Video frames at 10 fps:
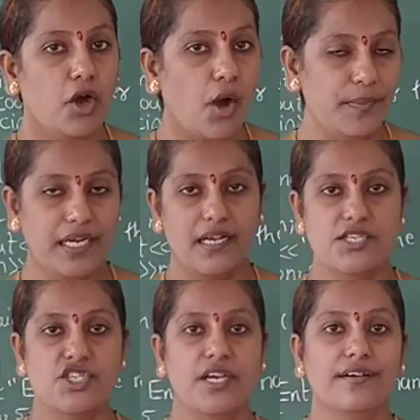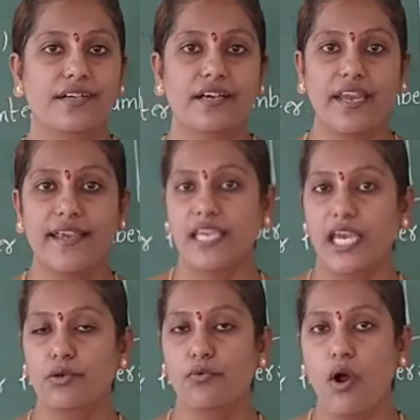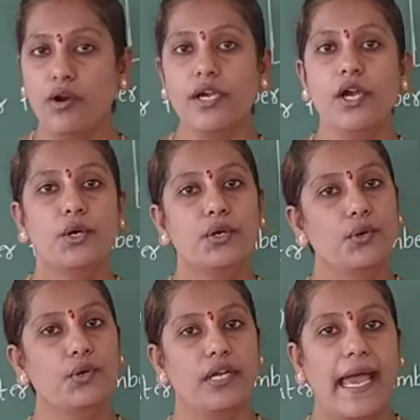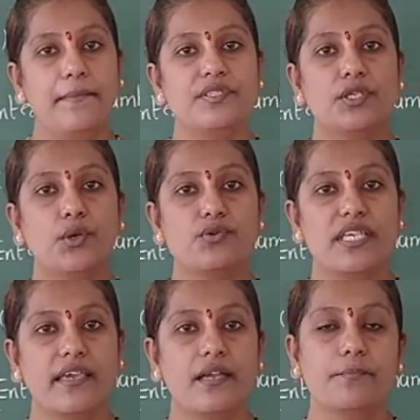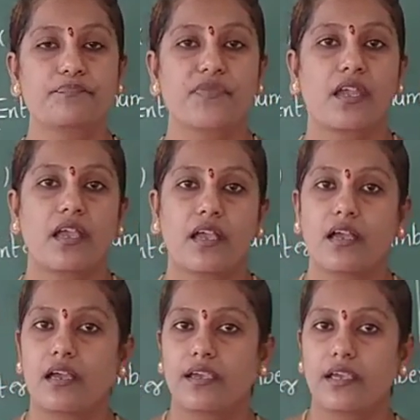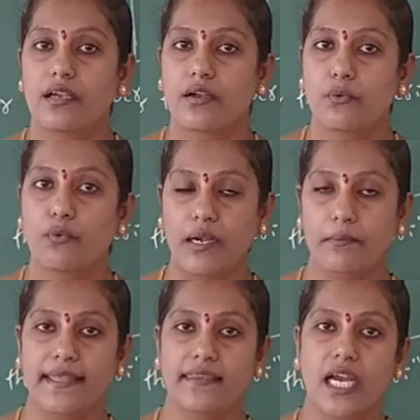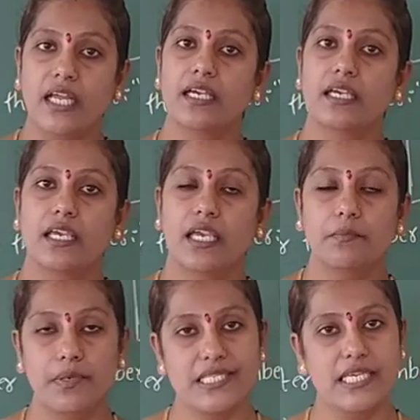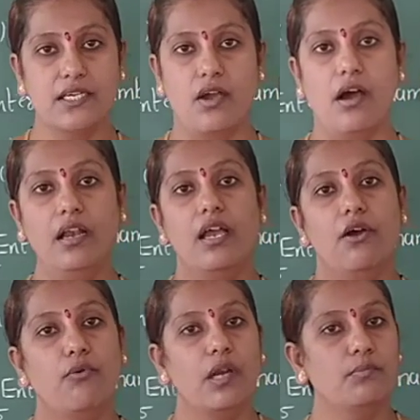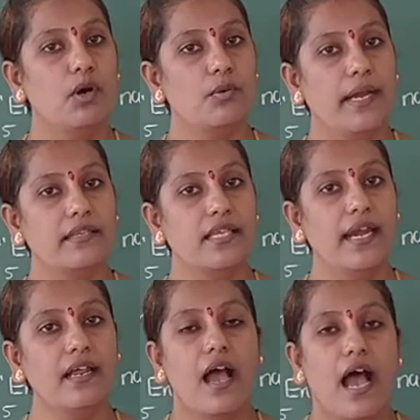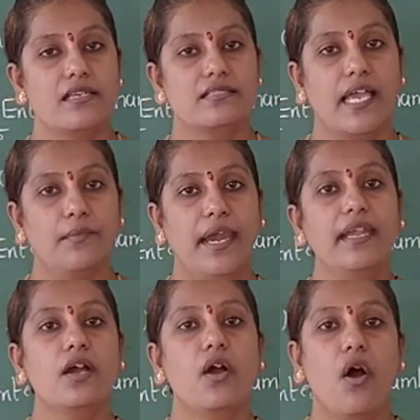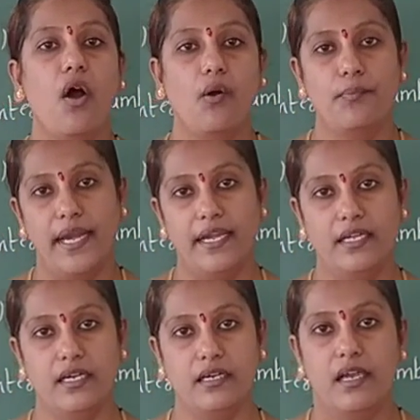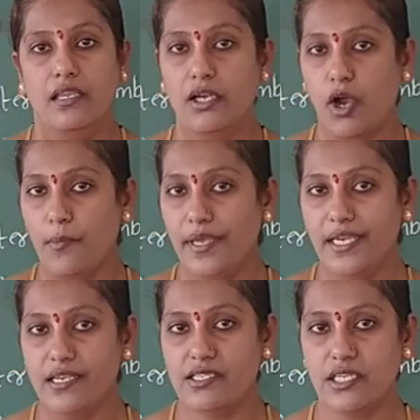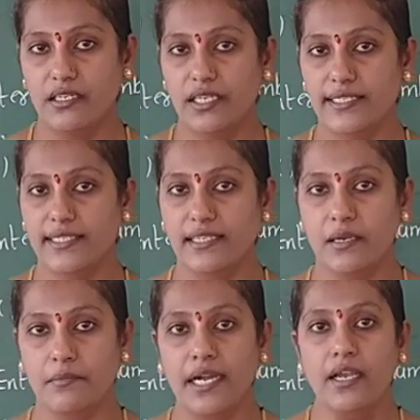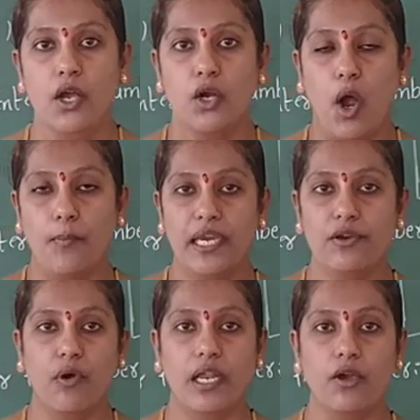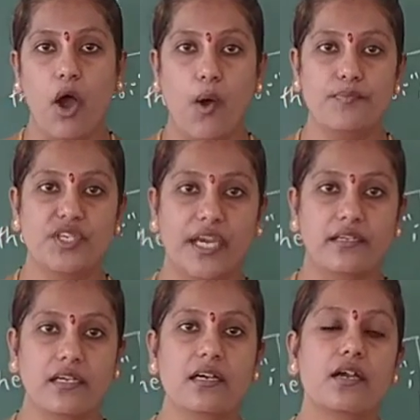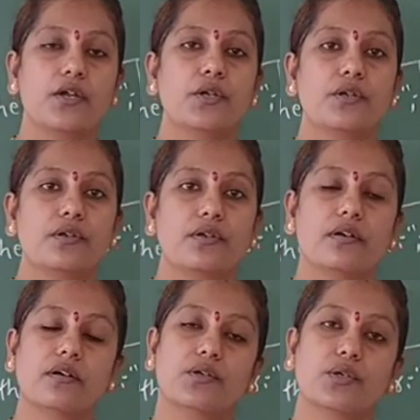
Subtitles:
The copy constructor is invoked 2 times using one method implicit call, one more method assignment operator. The copy constructor is nothing but copying one object to